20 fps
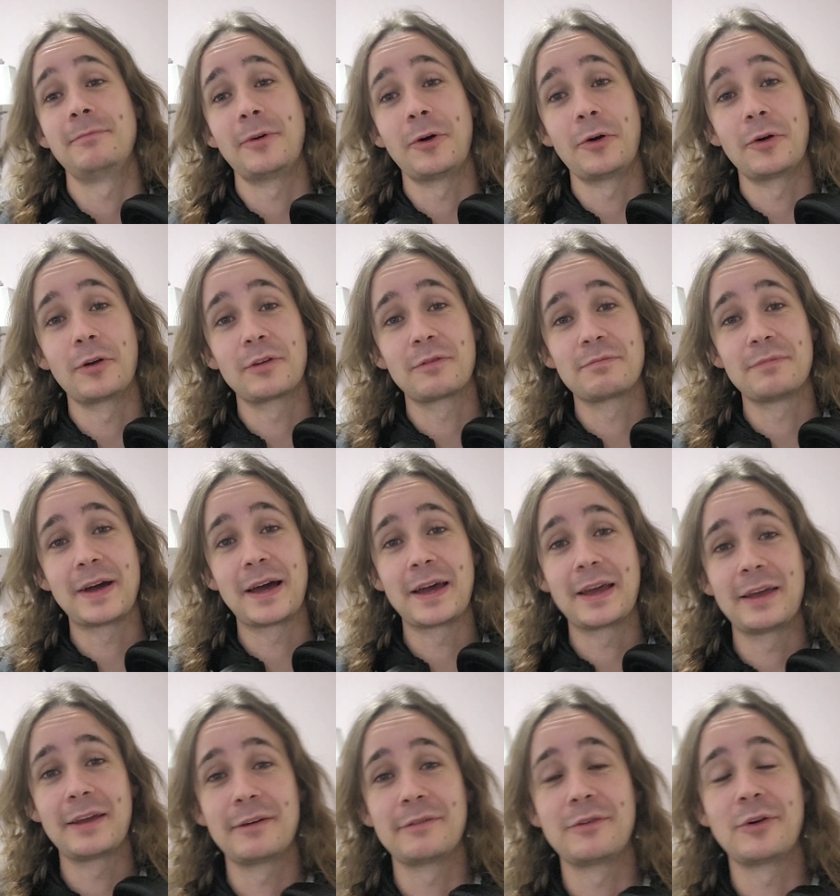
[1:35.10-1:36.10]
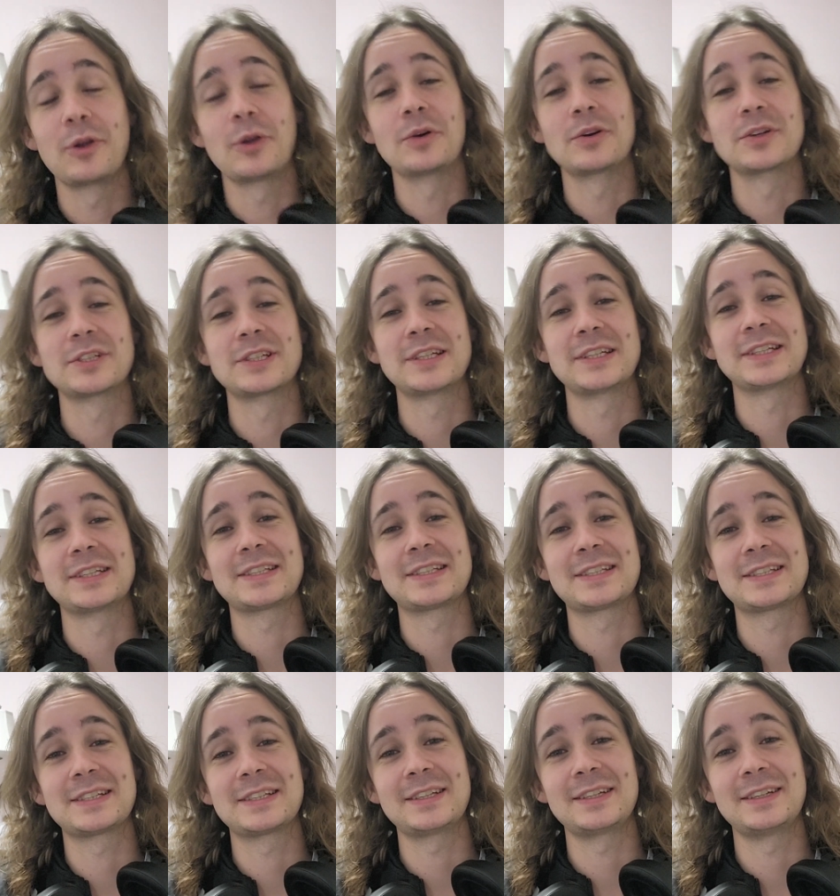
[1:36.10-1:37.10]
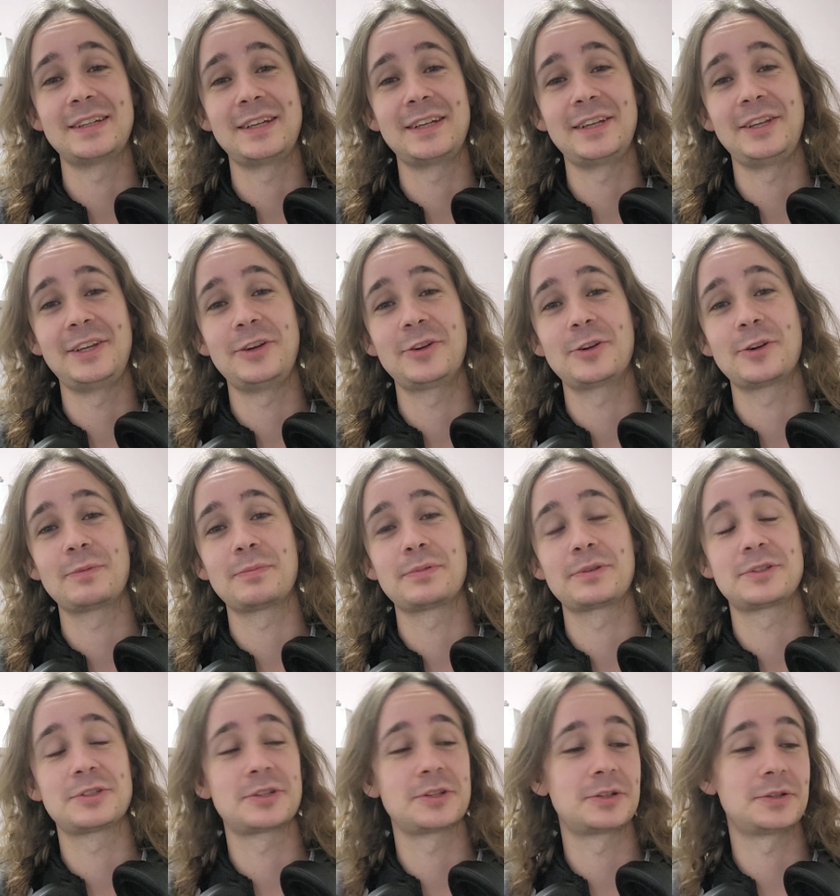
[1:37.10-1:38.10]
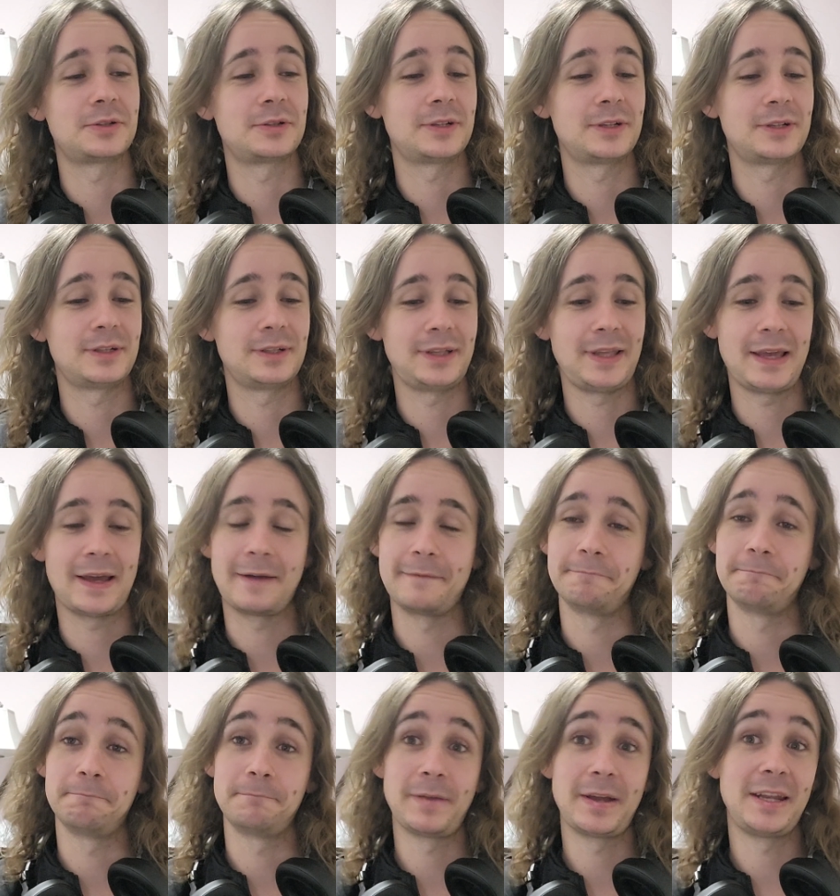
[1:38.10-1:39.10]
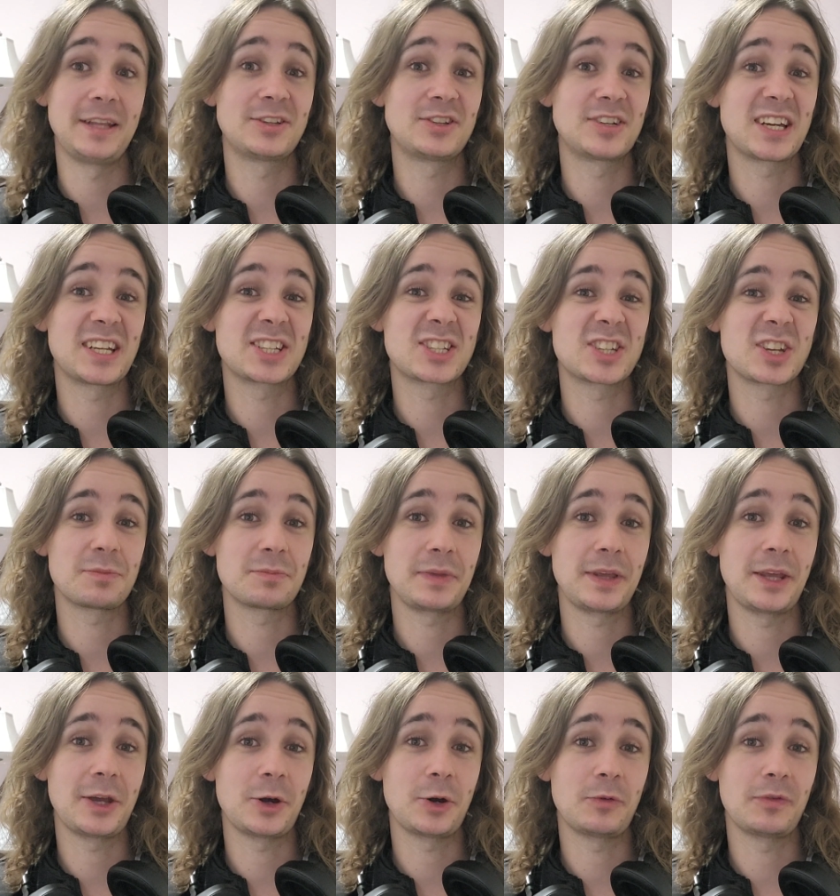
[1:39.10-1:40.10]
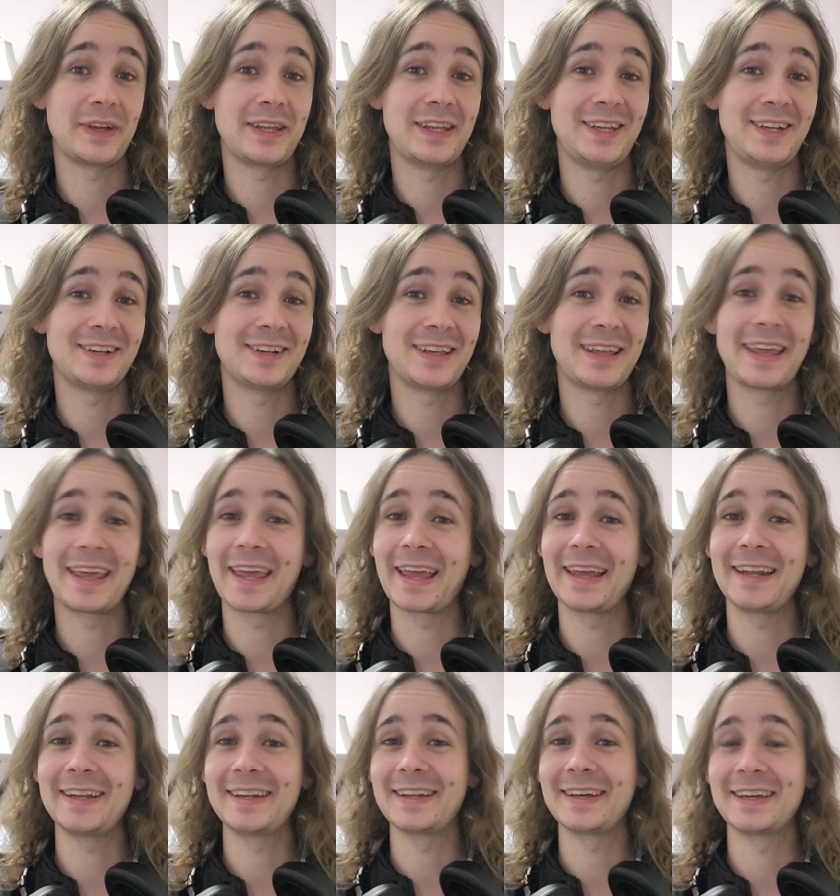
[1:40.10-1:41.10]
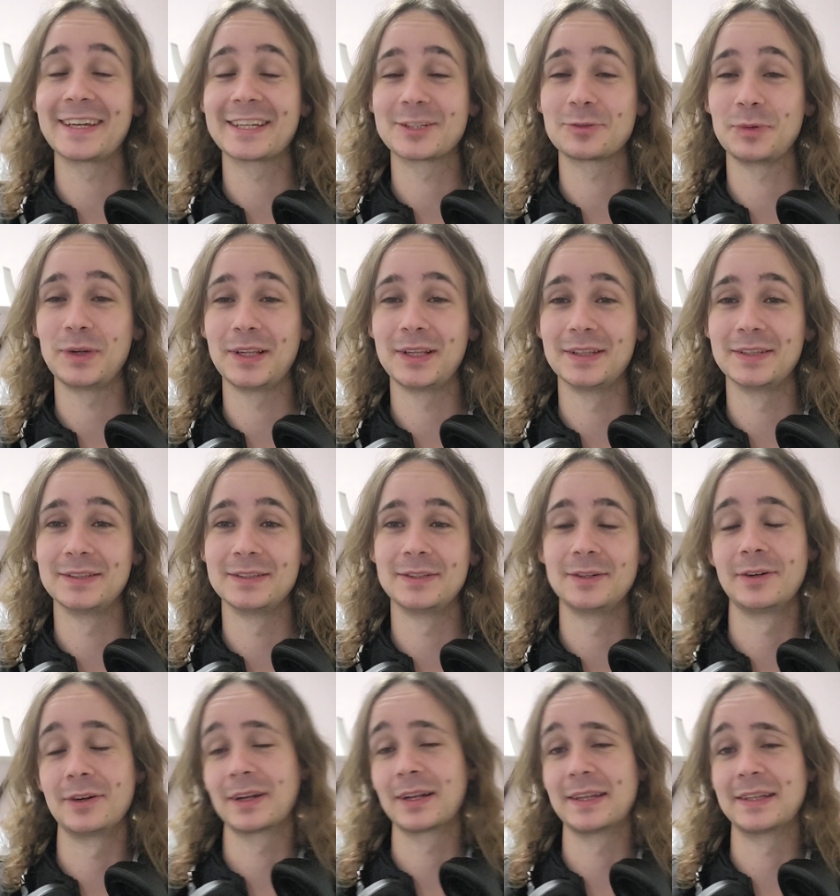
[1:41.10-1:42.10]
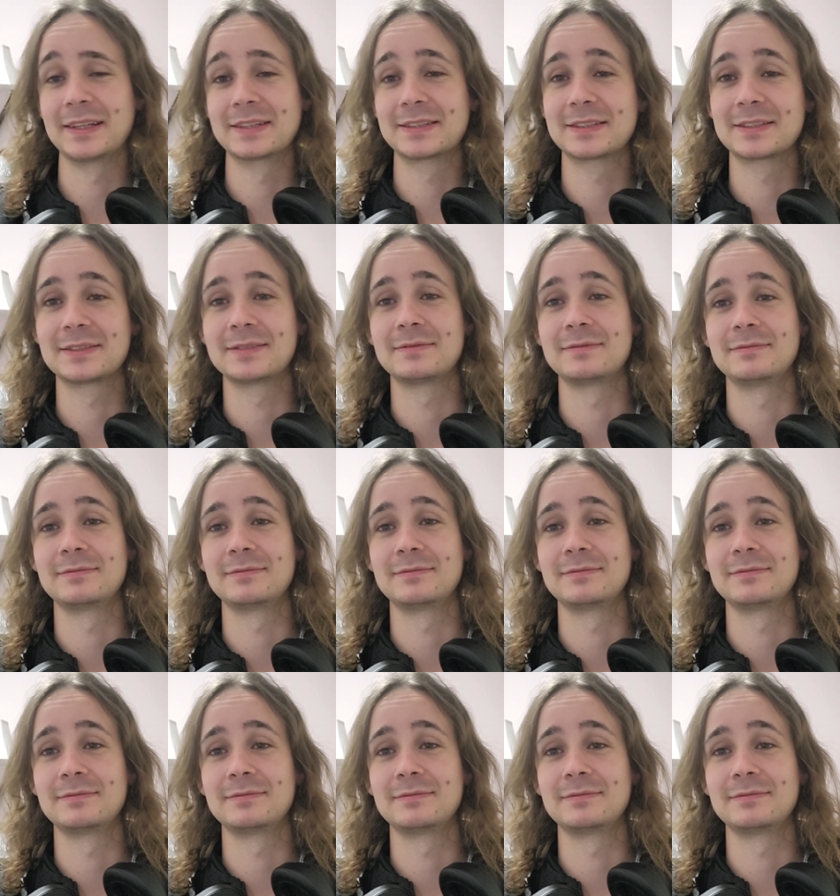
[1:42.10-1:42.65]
all of my followers is in Europe so uh, yeah I need to get some over here in Canada as well or at least